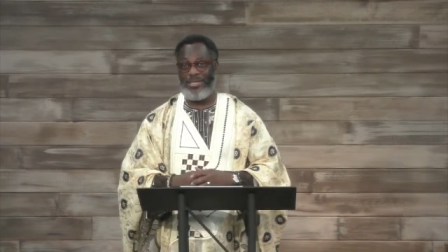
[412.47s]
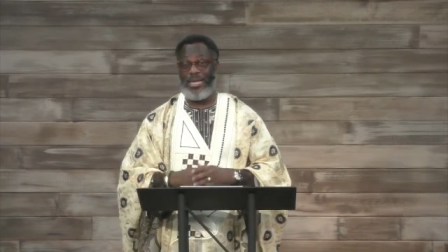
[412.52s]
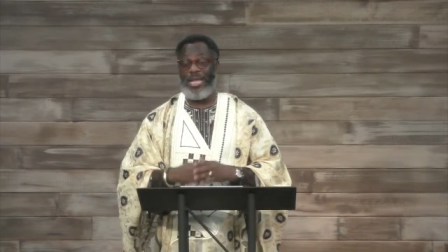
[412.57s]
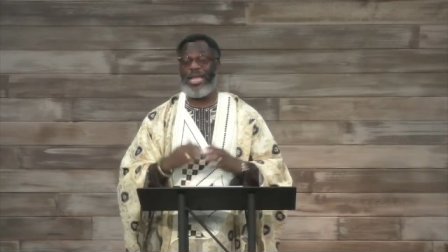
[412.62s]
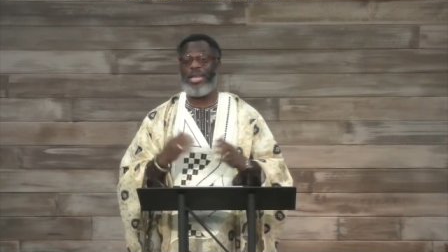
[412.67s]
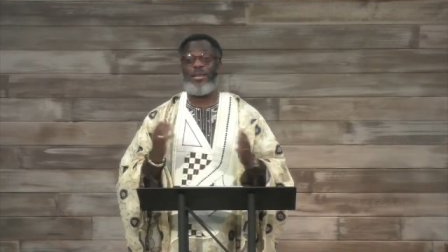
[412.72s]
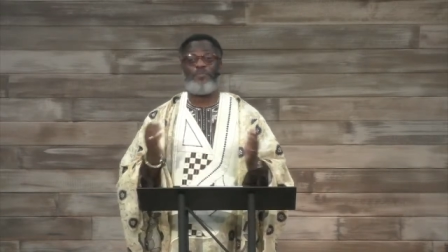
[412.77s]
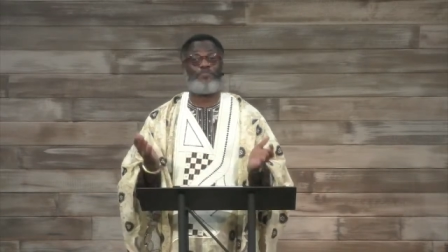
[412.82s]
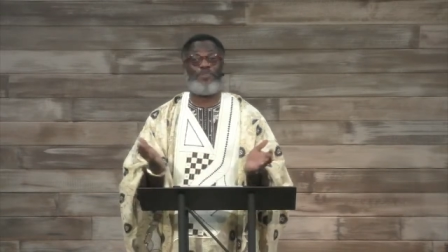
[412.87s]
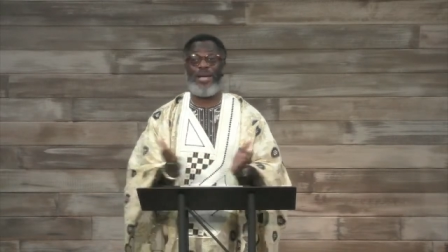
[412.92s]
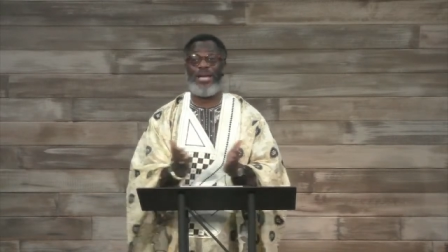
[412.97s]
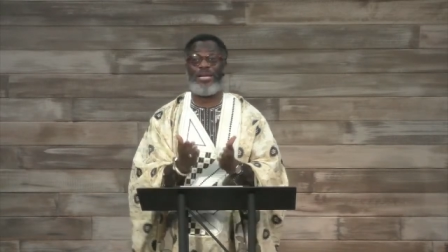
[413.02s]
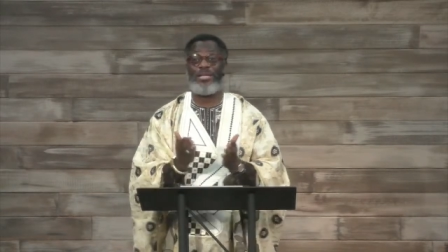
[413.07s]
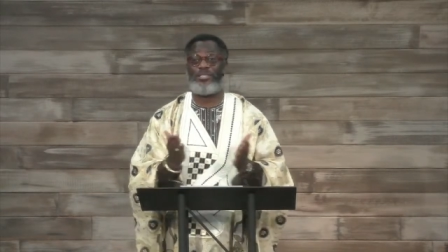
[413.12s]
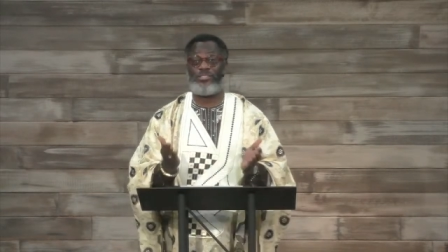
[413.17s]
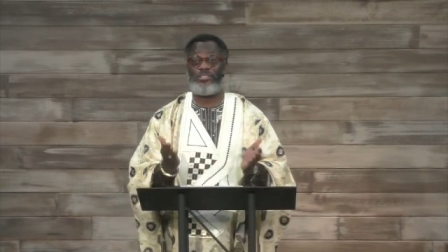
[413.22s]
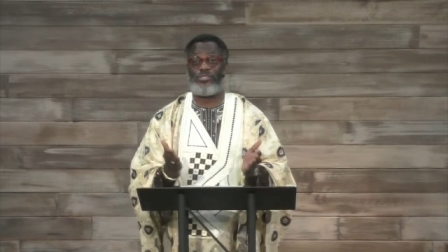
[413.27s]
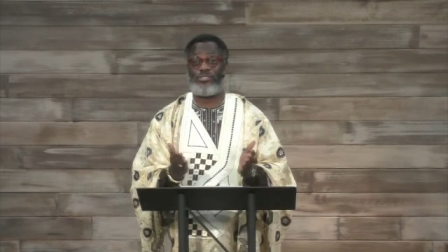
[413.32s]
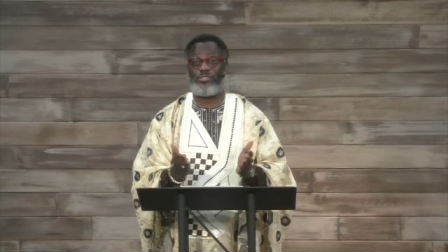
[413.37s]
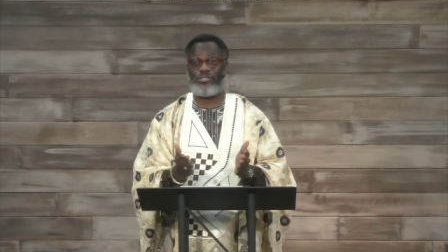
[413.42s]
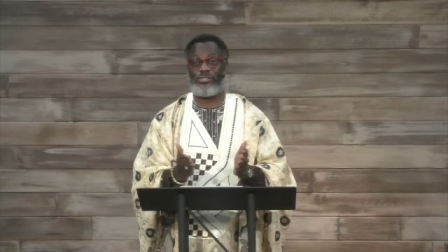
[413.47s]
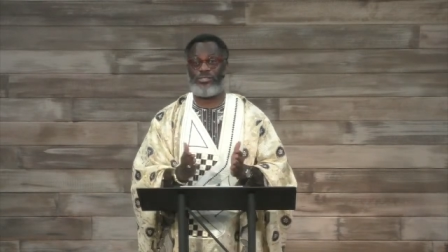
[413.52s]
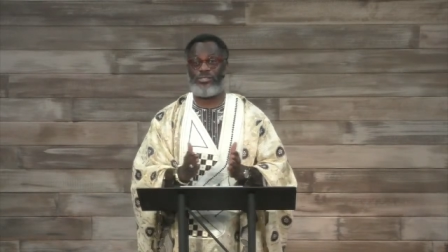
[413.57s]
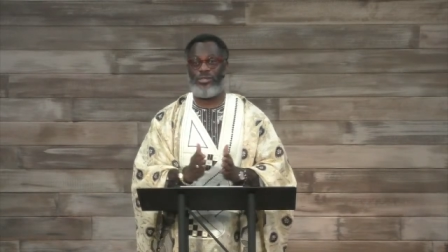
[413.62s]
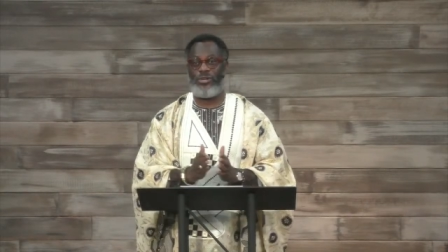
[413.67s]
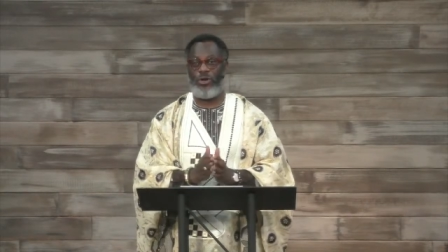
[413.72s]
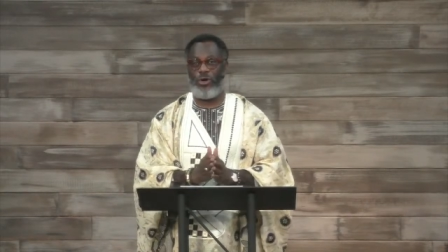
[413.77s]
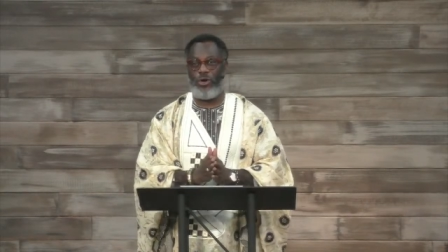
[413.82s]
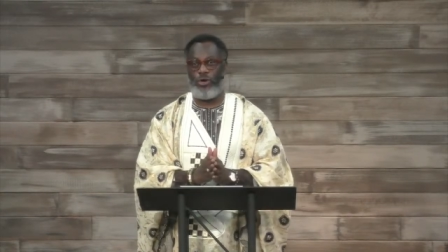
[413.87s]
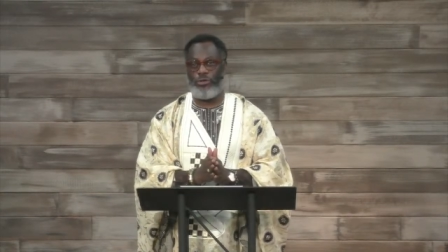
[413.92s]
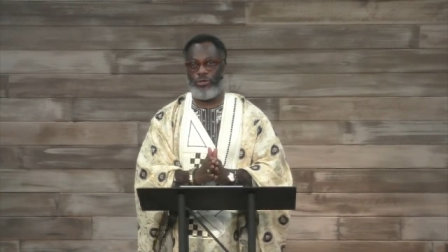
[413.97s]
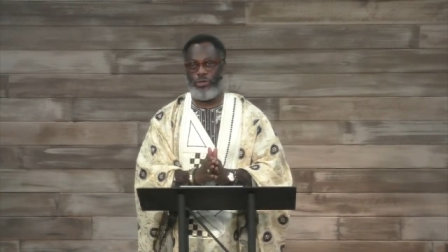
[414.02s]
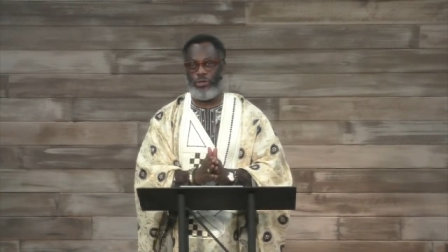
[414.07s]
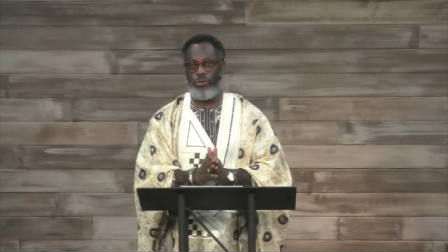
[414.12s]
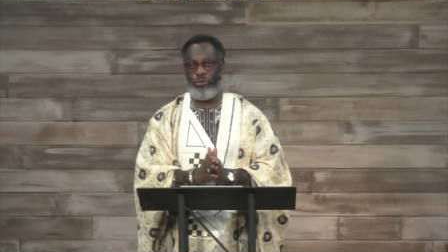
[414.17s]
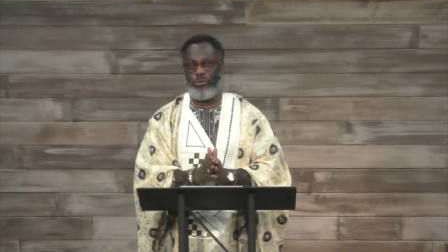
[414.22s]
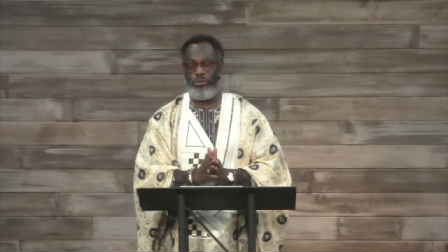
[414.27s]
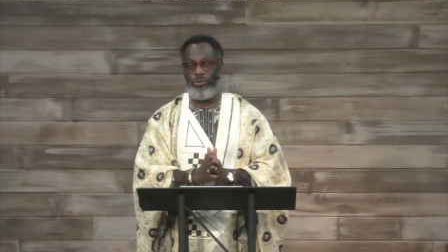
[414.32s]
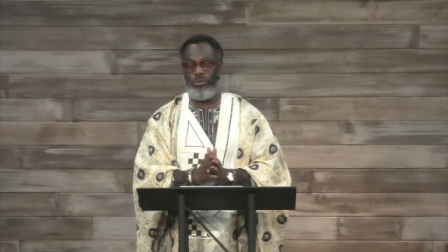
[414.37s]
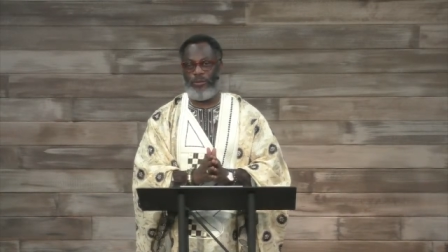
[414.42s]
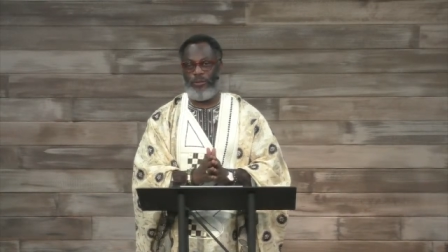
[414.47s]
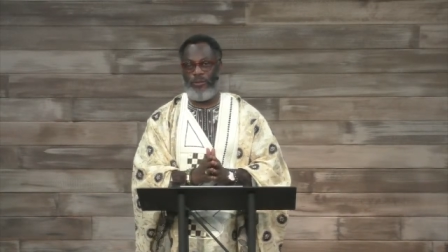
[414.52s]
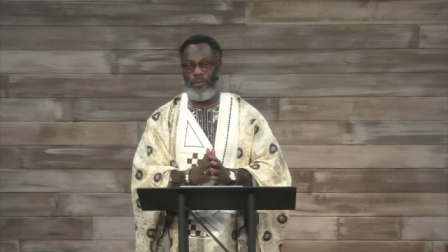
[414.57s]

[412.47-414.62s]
It depends on you.